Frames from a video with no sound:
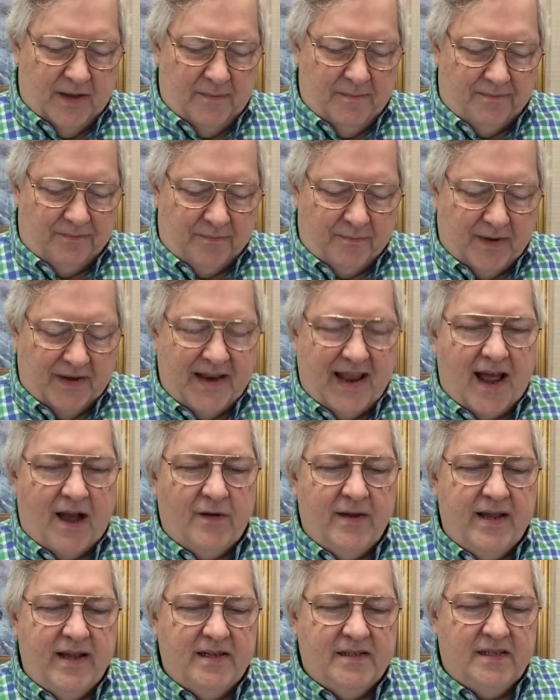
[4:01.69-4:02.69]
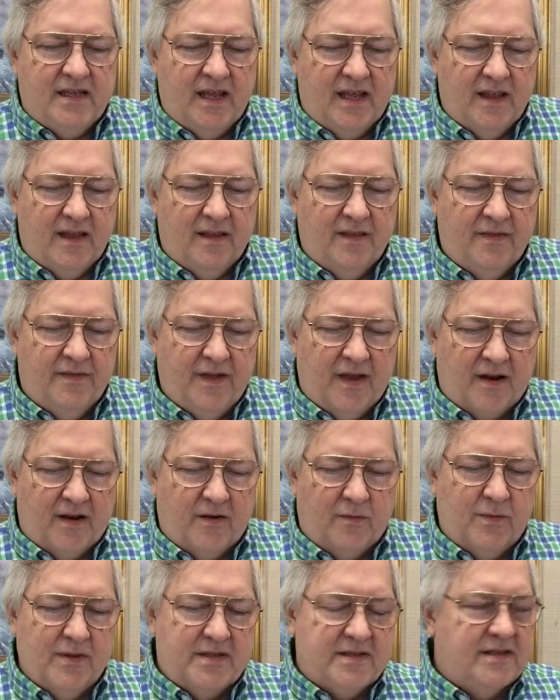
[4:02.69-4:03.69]
But, but now he's
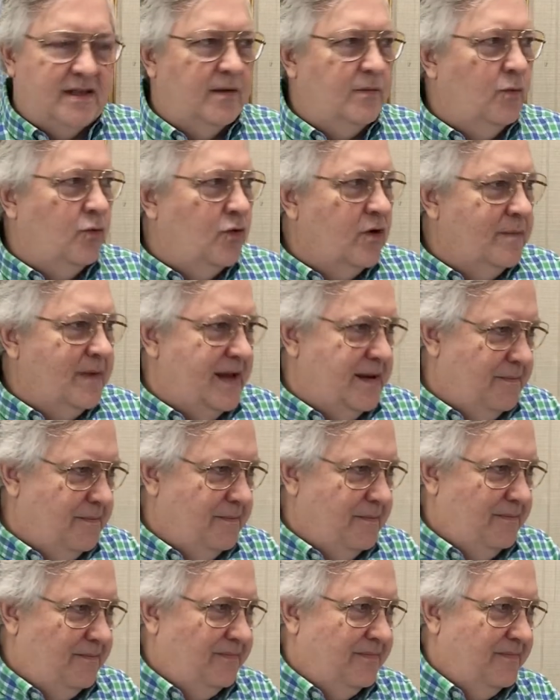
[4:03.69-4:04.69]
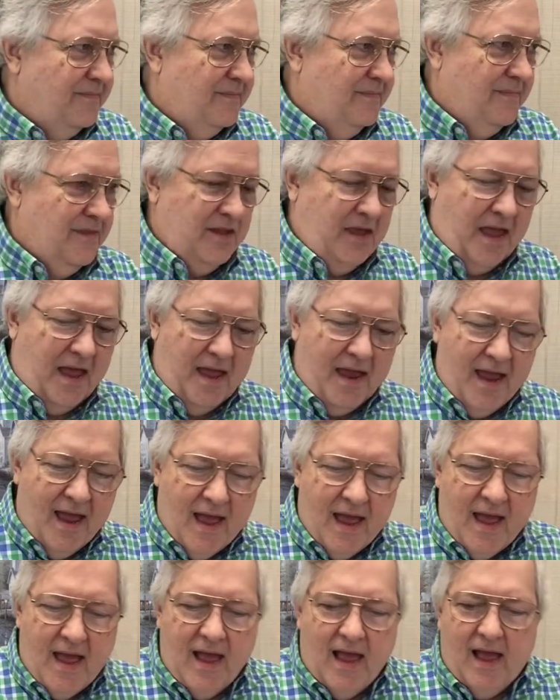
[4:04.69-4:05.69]
there with some woman, okay?
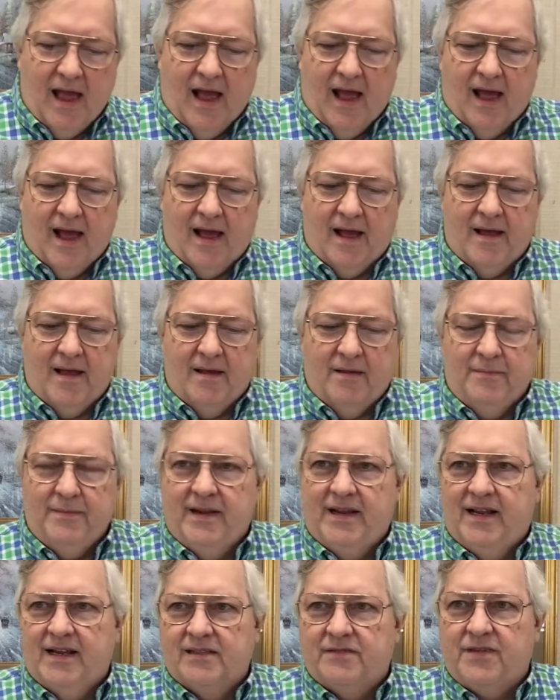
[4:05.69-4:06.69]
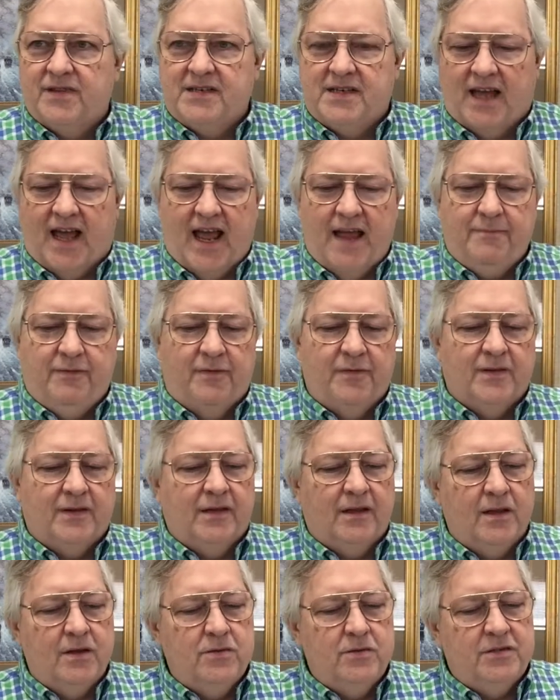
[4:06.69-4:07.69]
Uh, because of the type of
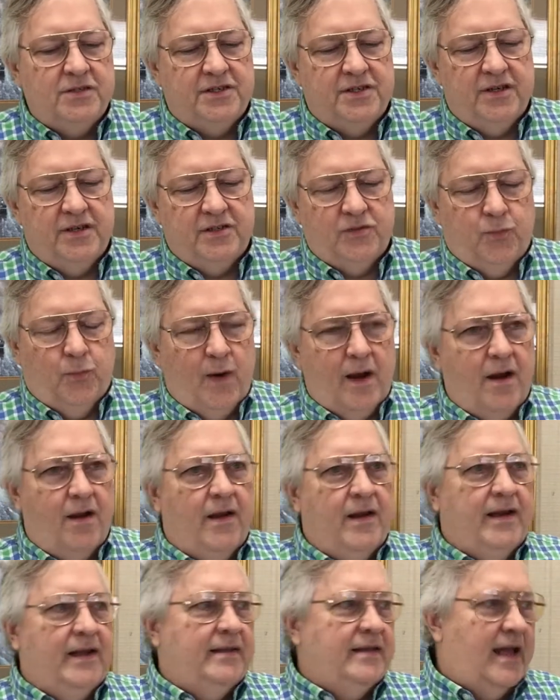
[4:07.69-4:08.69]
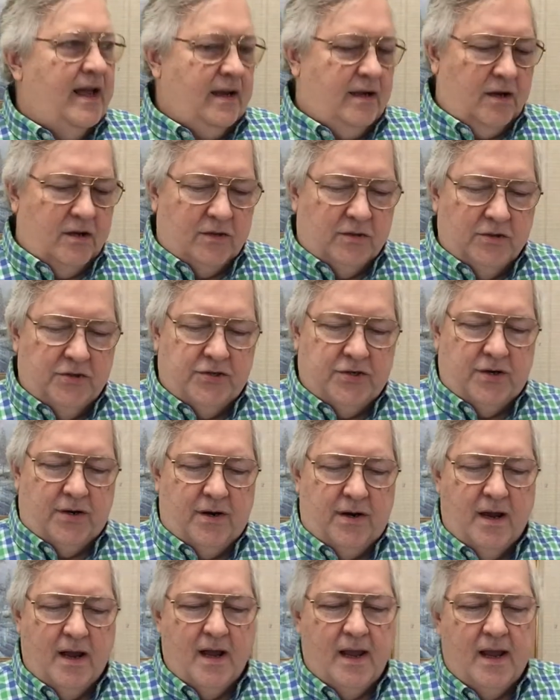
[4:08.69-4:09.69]
clothes she is wearing in that
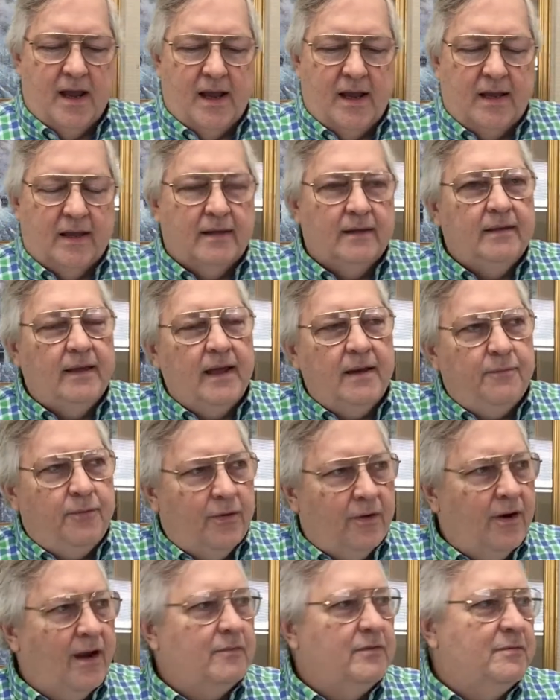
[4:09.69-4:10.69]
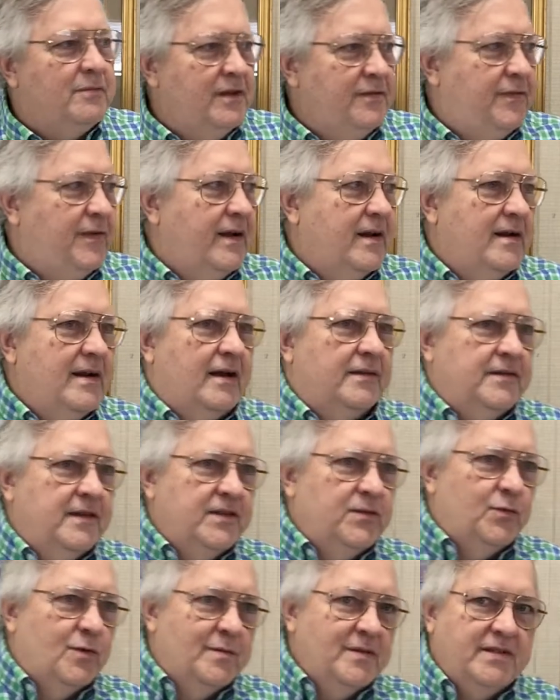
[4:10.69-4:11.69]
culture, they probably figured out
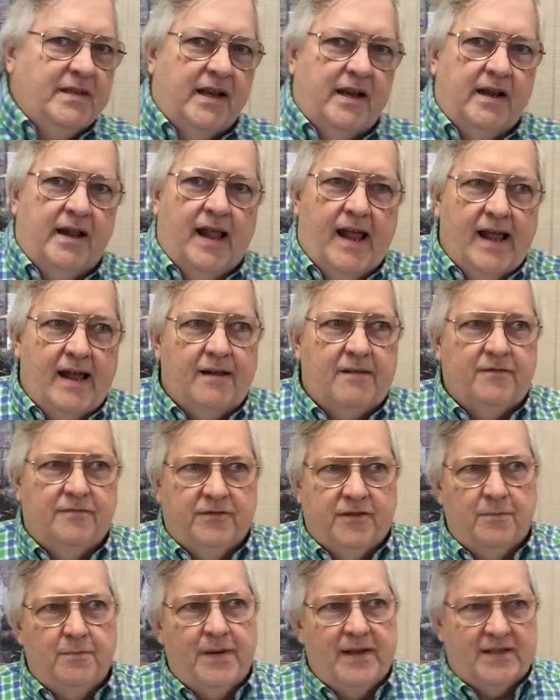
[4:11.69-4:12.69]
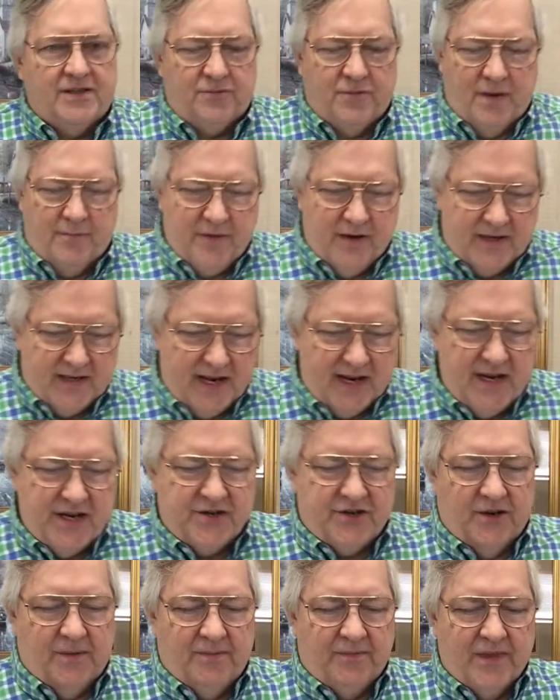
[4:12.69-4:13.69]
this woman didn't have the best
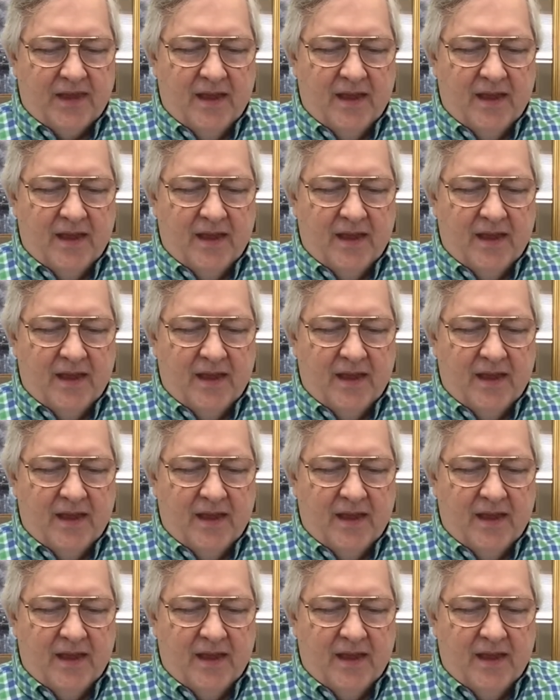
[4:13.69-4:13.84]
reputation.